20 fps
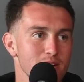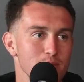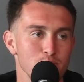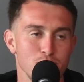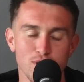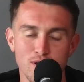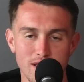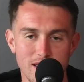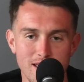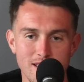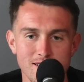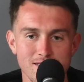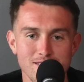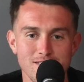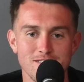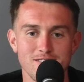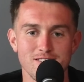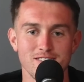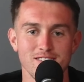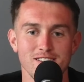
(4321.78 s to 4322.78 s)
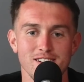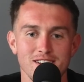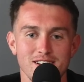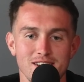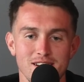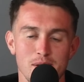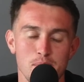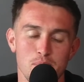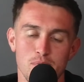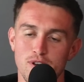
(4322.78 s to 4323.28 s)
please.
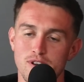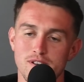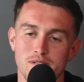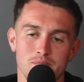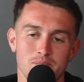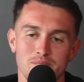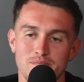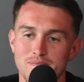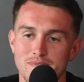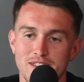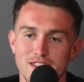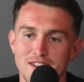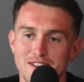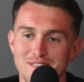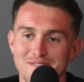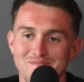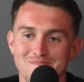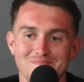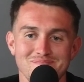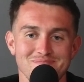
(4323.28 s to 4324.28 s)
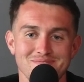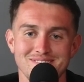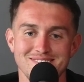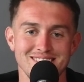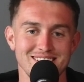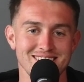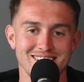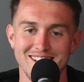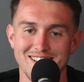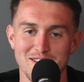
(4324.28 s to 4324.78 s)
but you know, didn't
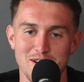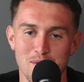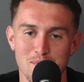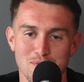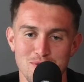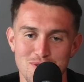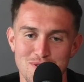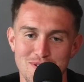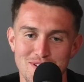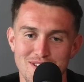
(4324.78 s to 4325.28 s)
get the opportunity.